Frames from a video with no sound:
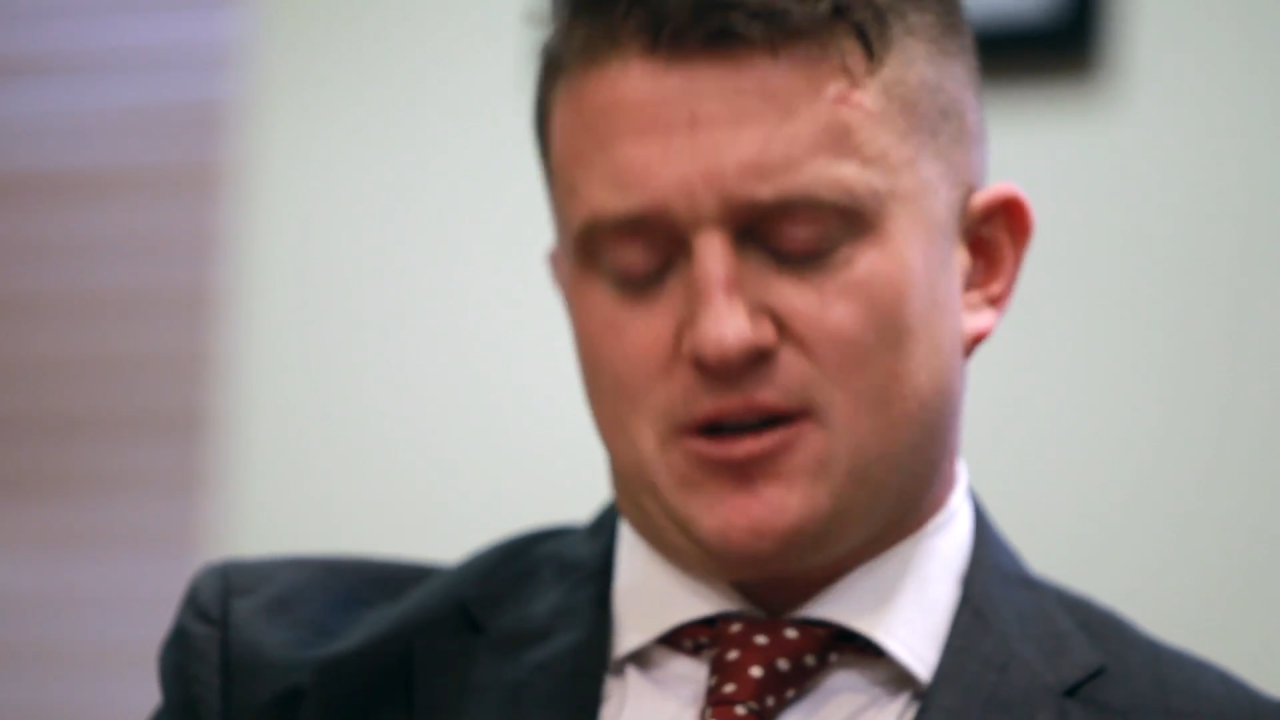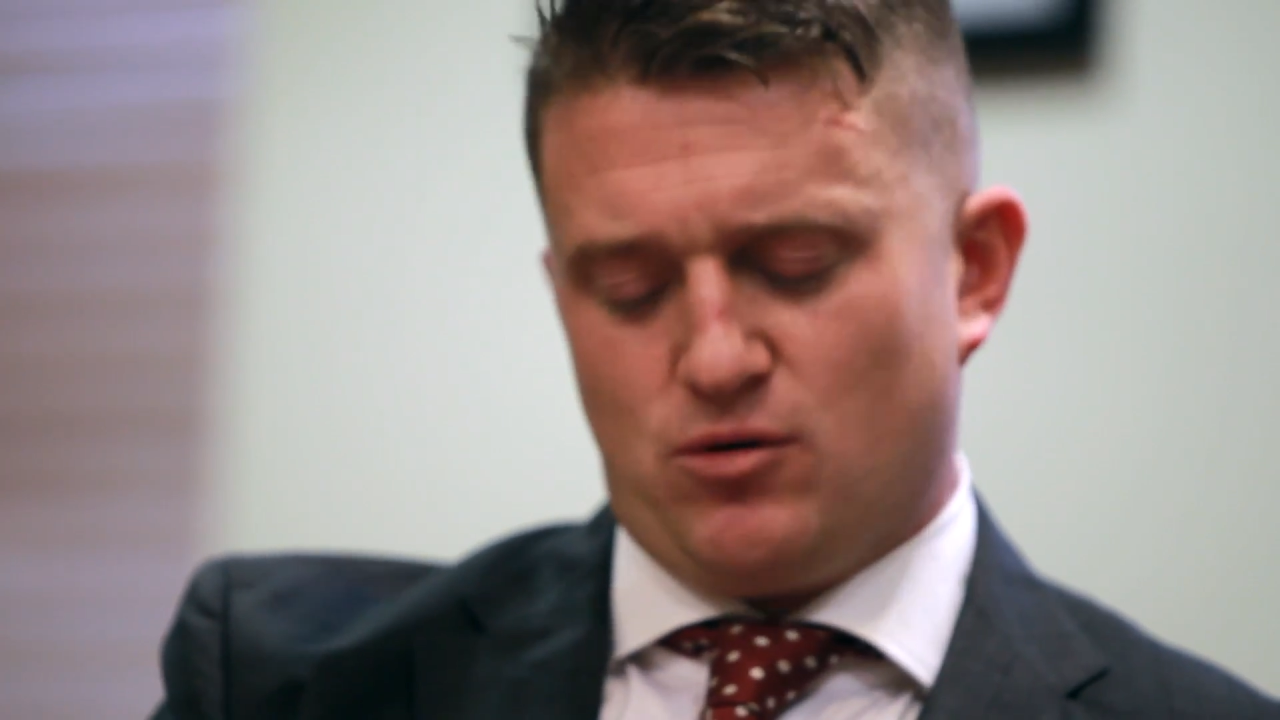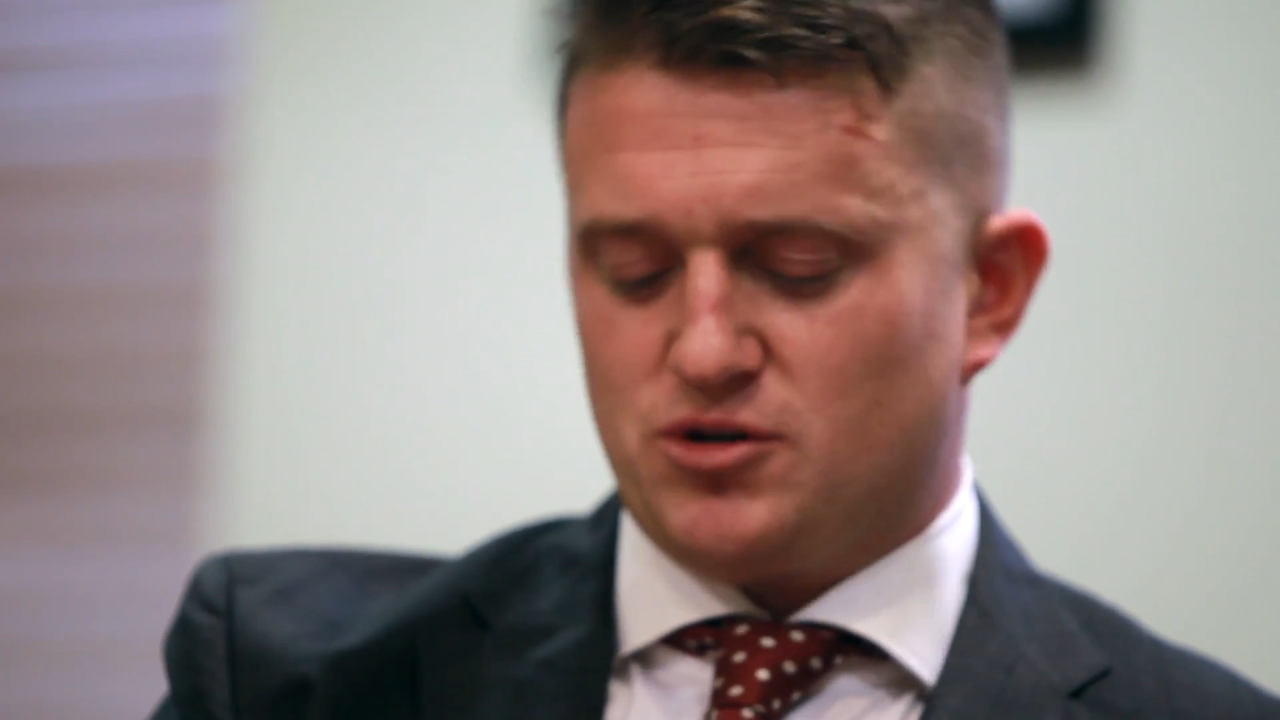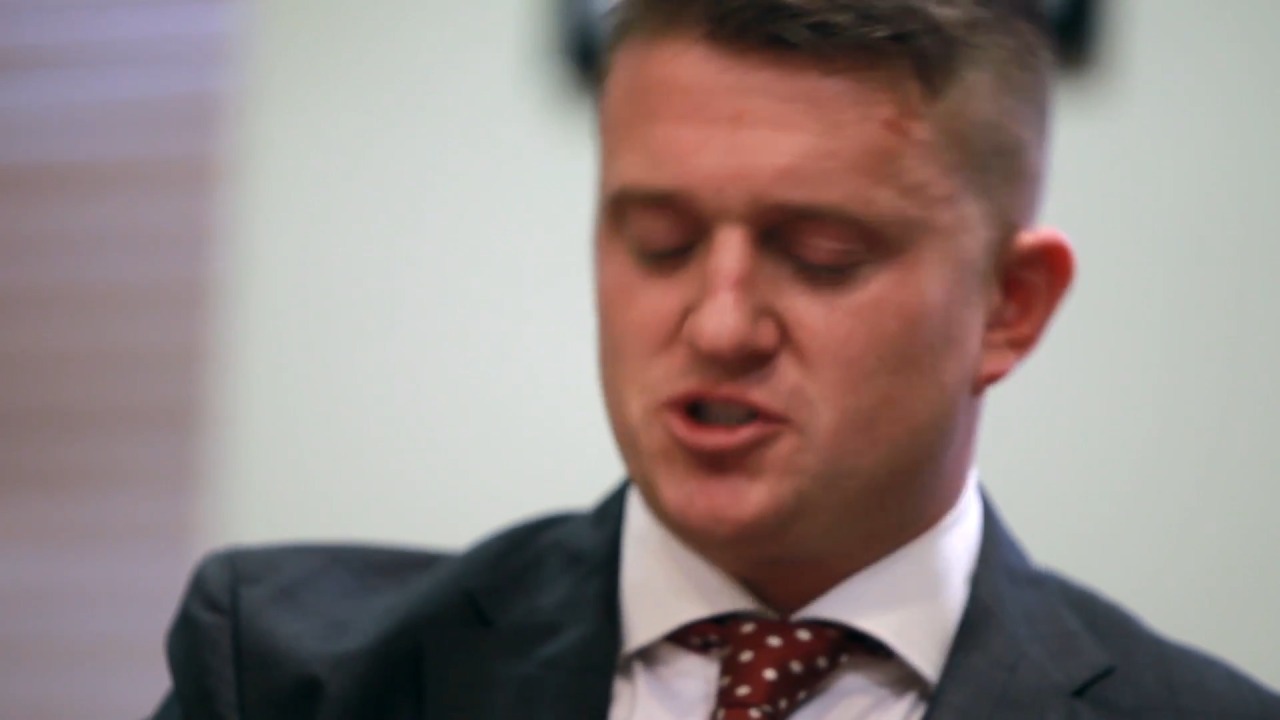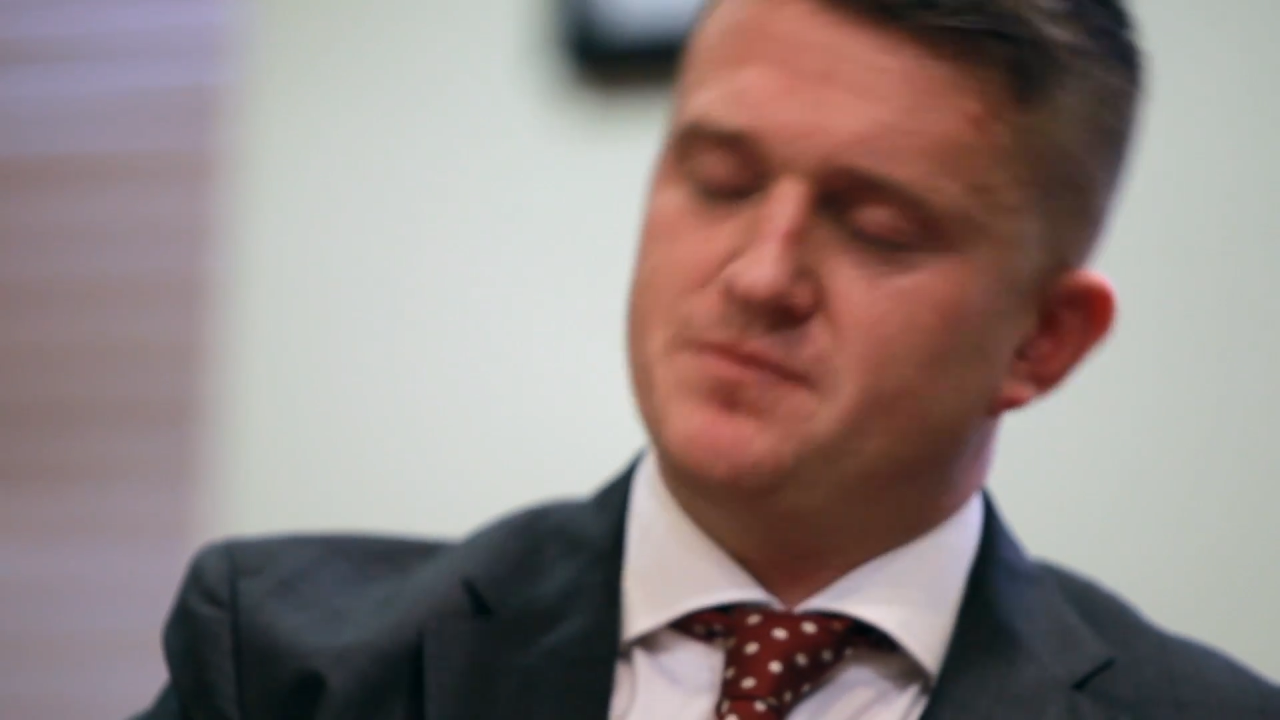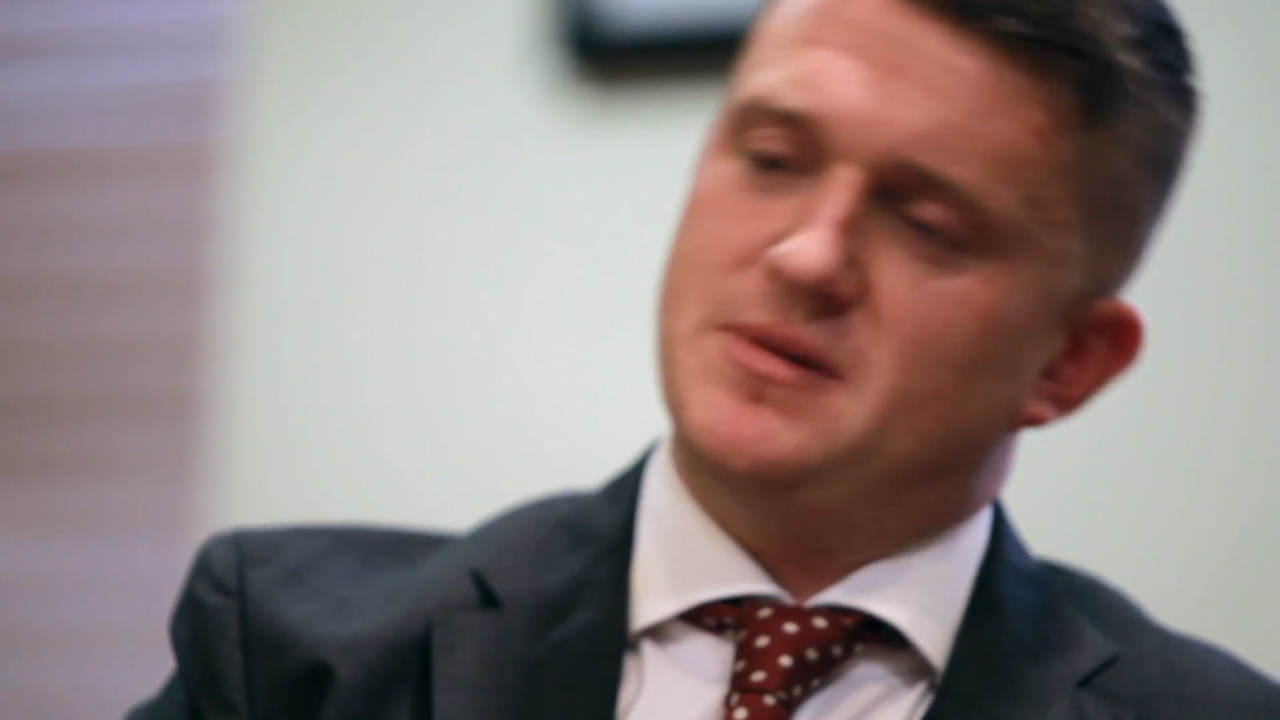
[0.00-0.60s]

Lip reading: courts should